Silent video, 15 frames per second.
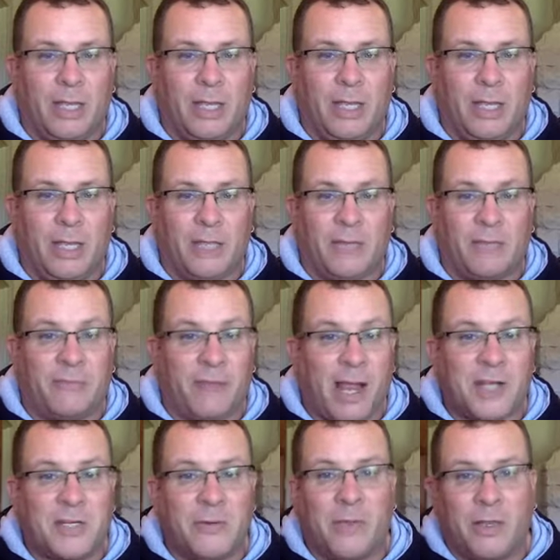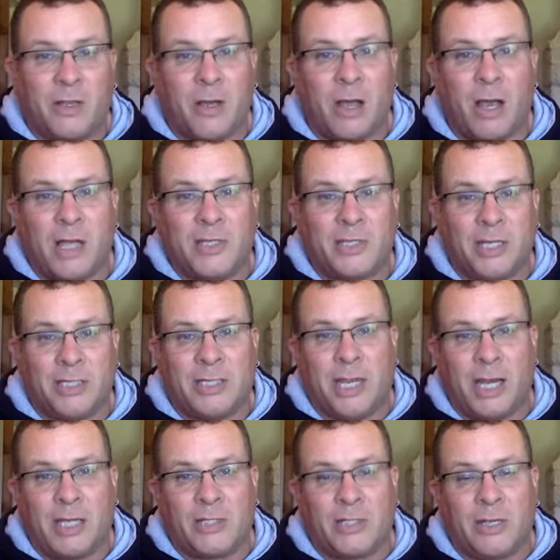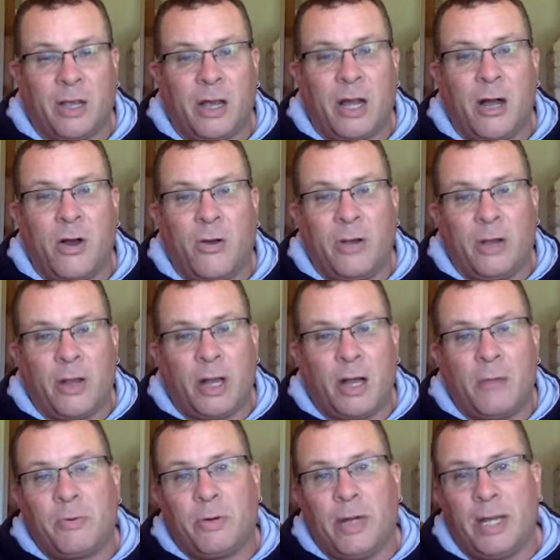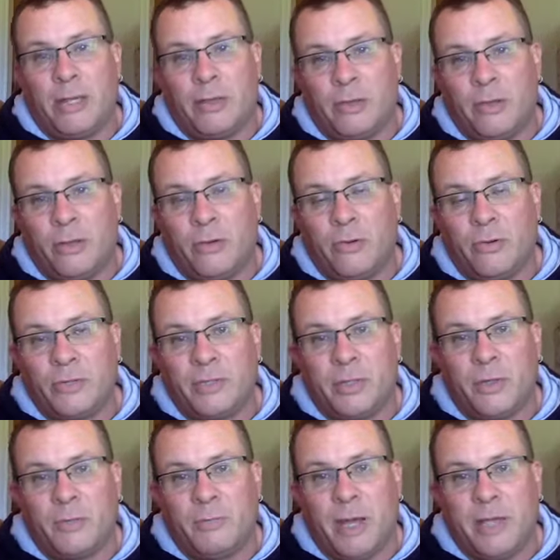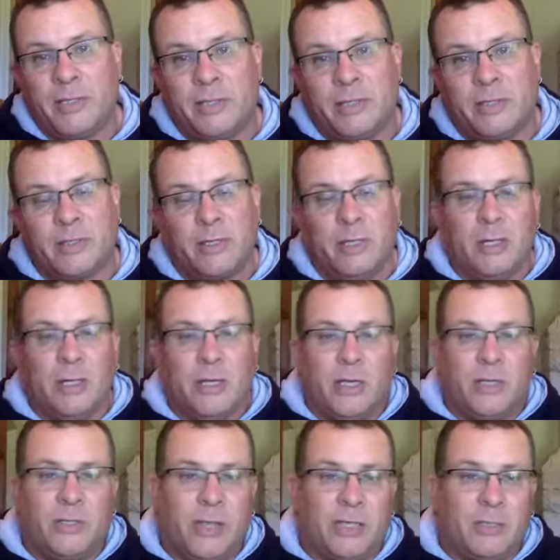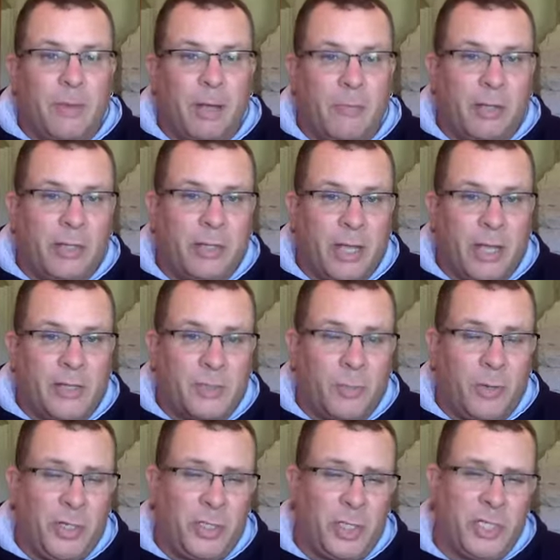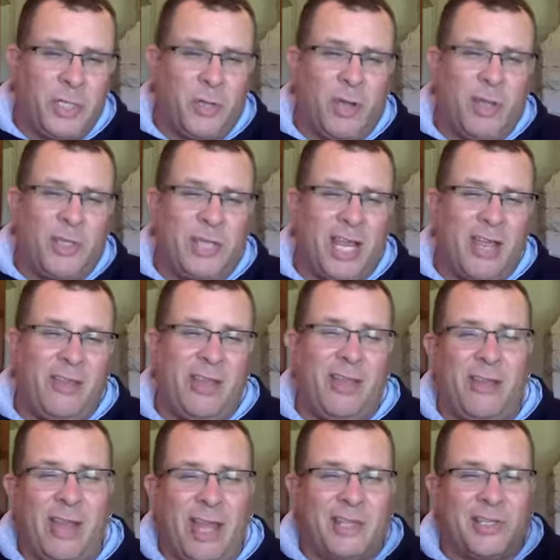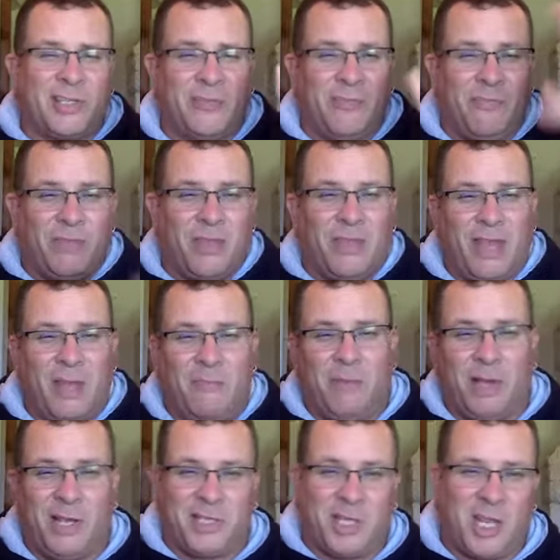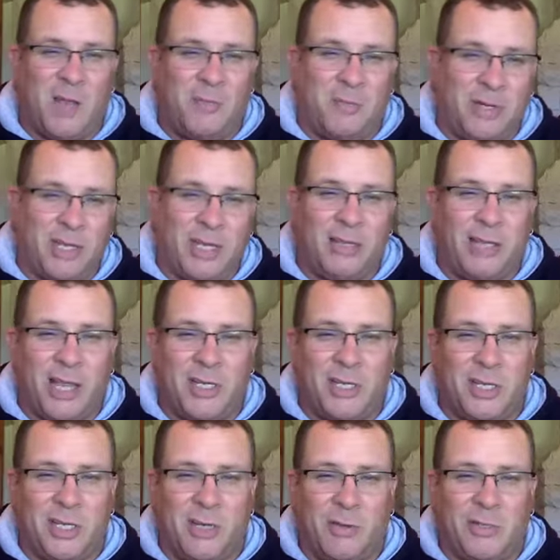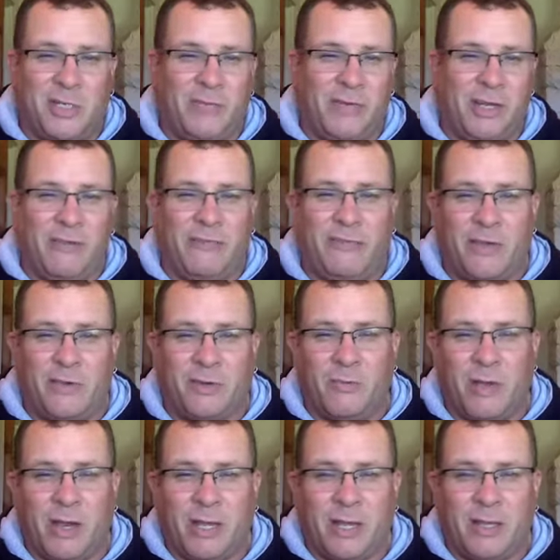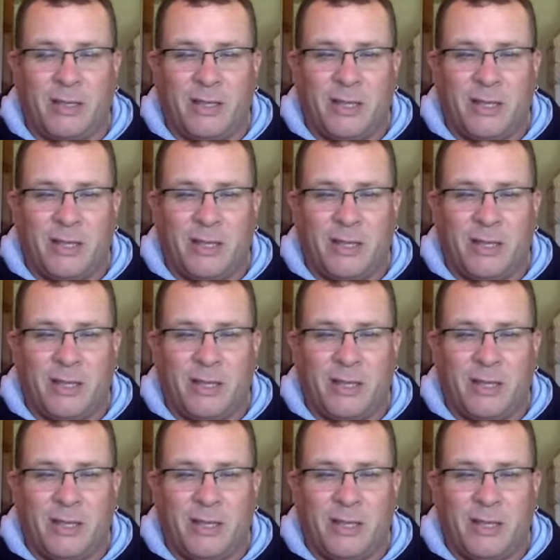it's a fraction of the cost it takes to own and operate those buses. So that's a public good. So we should just go ahead and say, that bus company, they shouldn't receive any federal money.